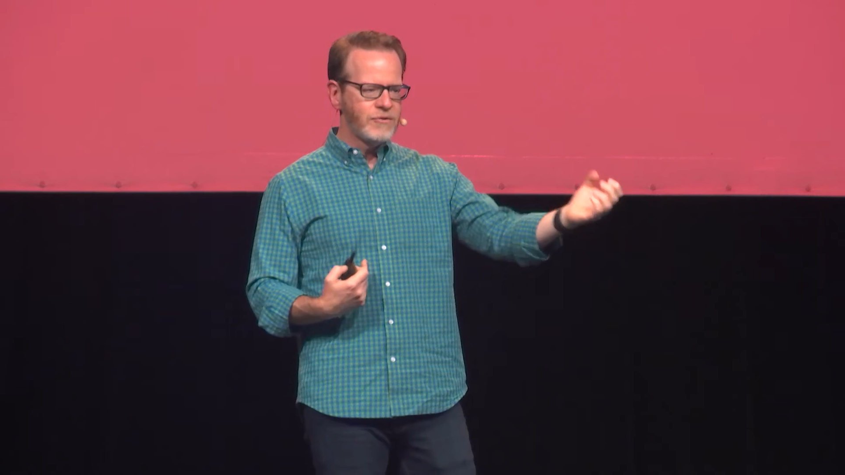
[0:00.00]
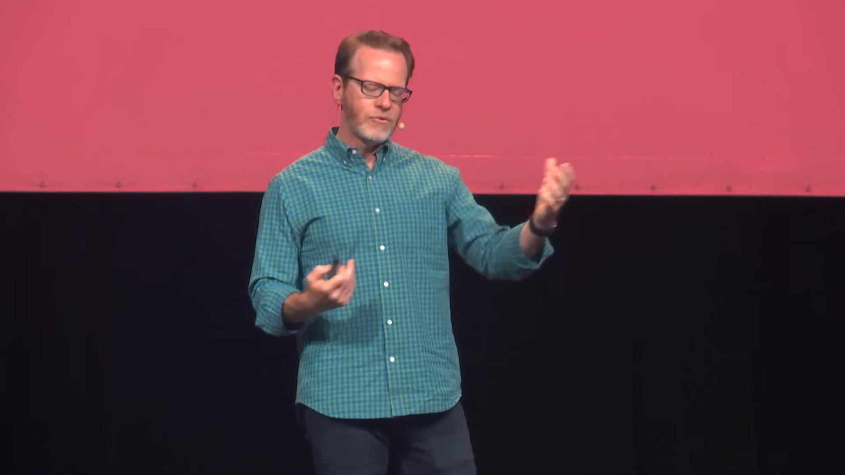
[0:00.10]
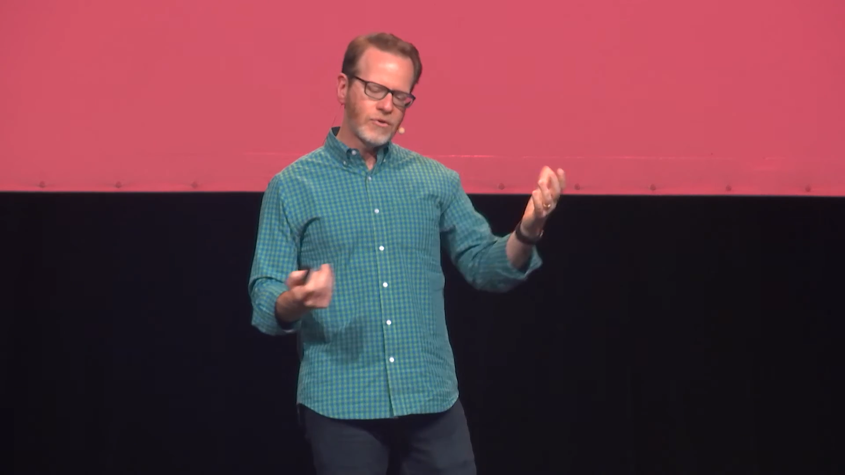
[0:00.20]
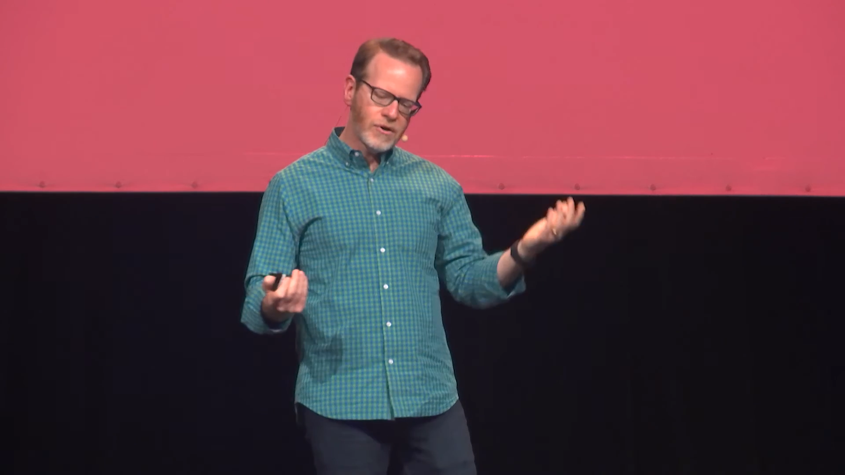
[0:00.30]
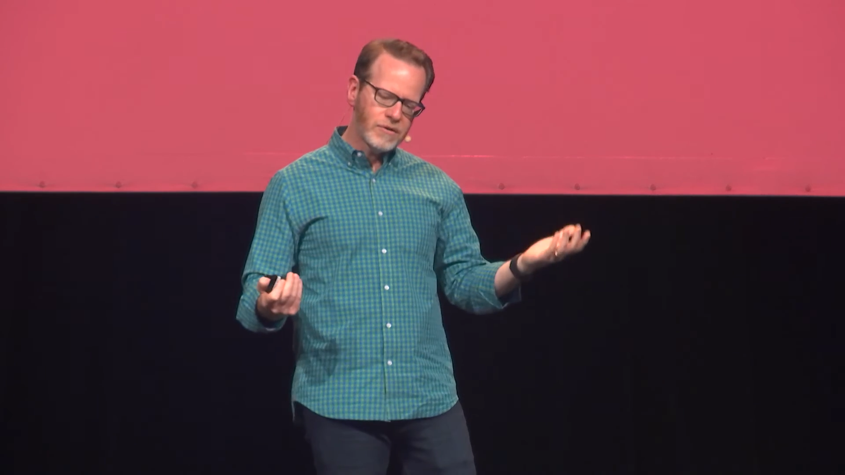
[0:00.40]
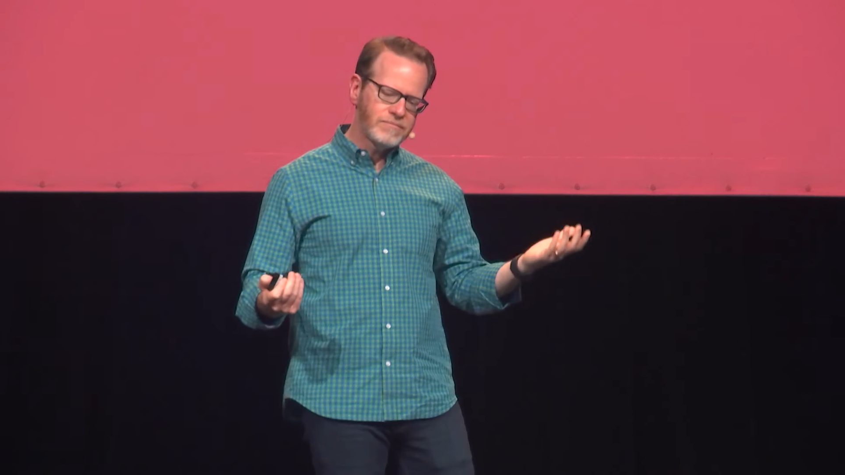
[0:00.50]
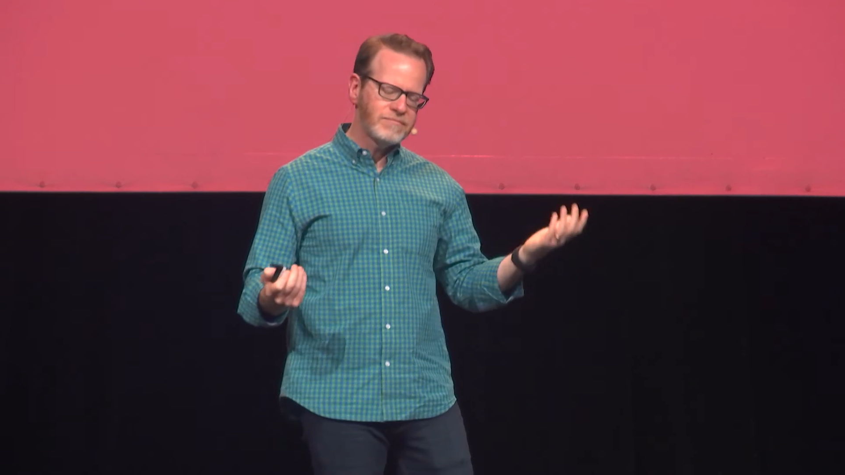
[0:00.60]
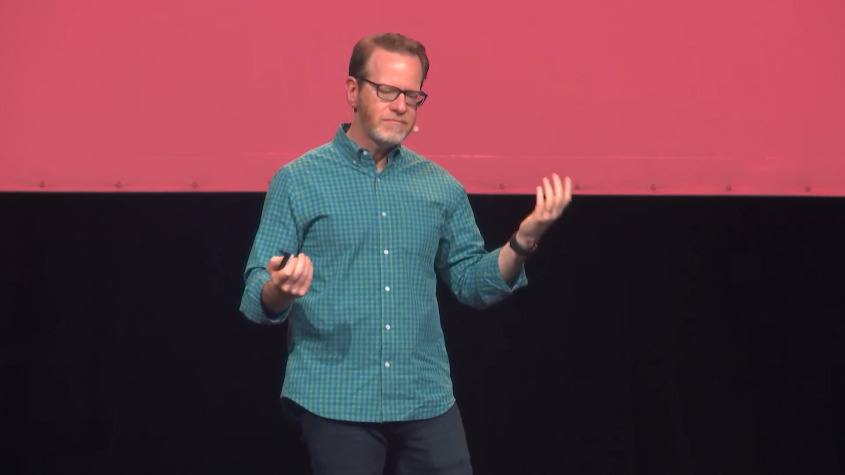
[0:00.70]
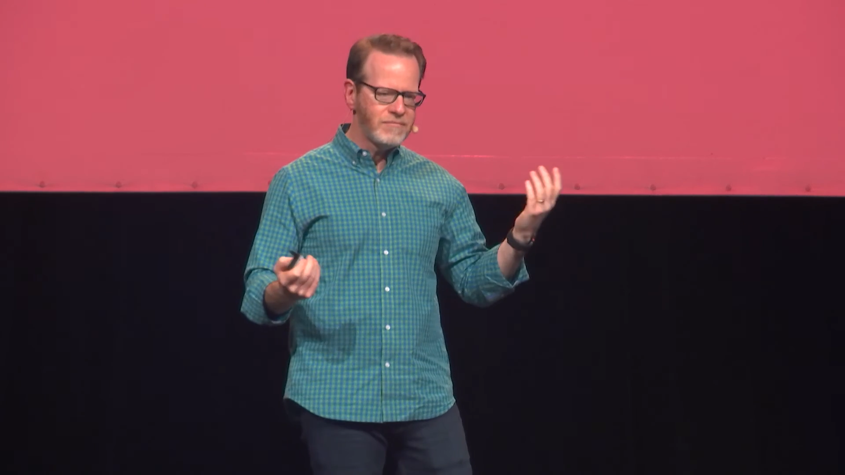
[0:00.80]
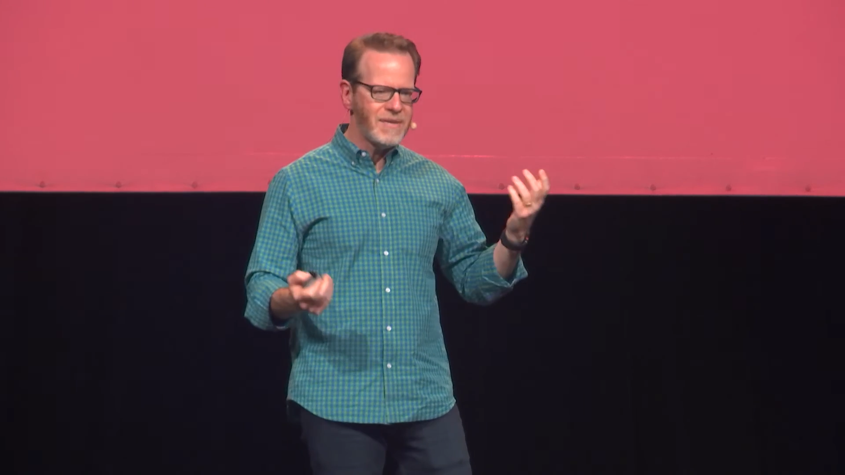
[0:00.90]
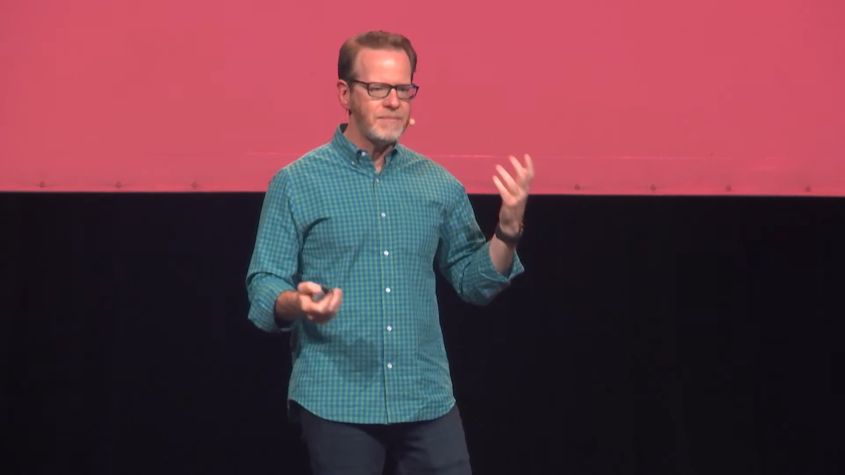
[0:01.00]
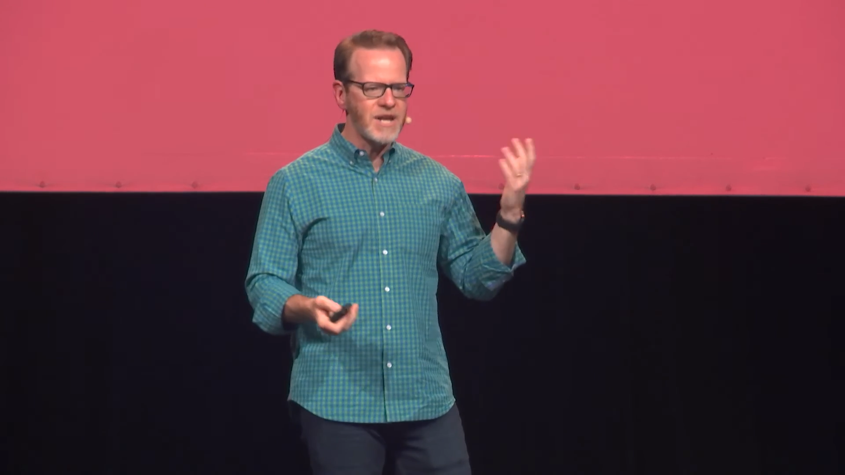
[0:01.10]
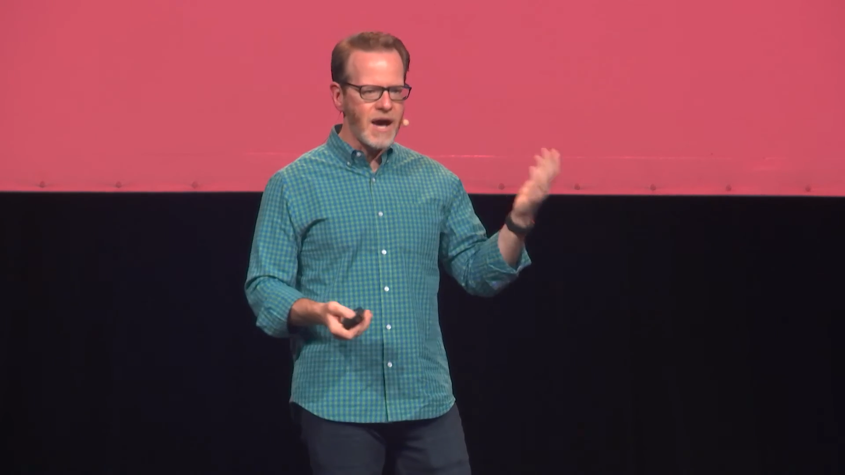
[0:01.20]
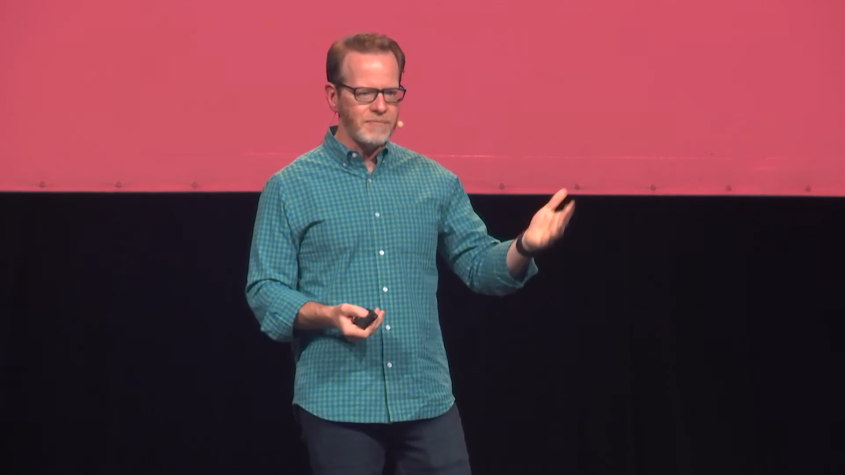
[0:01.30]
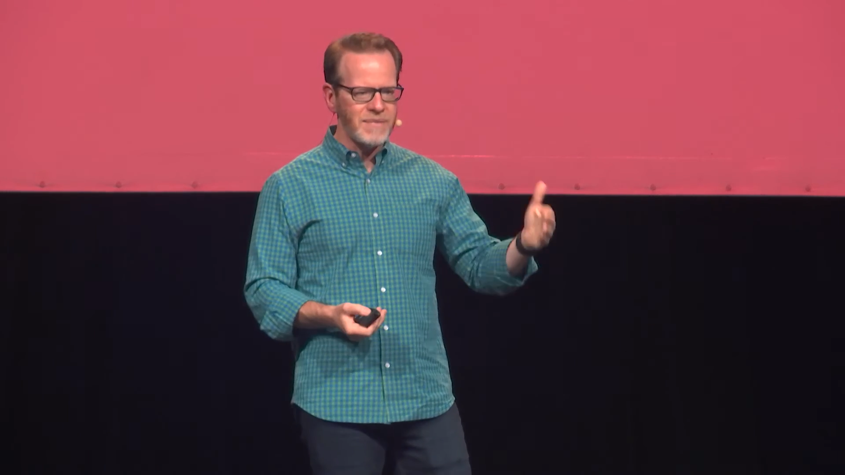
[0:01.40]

or maybe not?